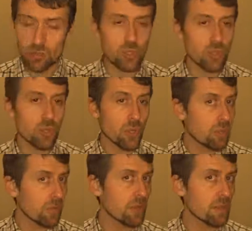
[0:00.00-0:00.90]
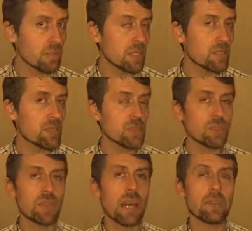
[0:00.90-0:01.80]
So the government should
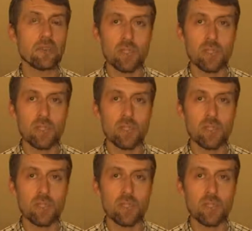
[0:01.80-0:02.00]
start to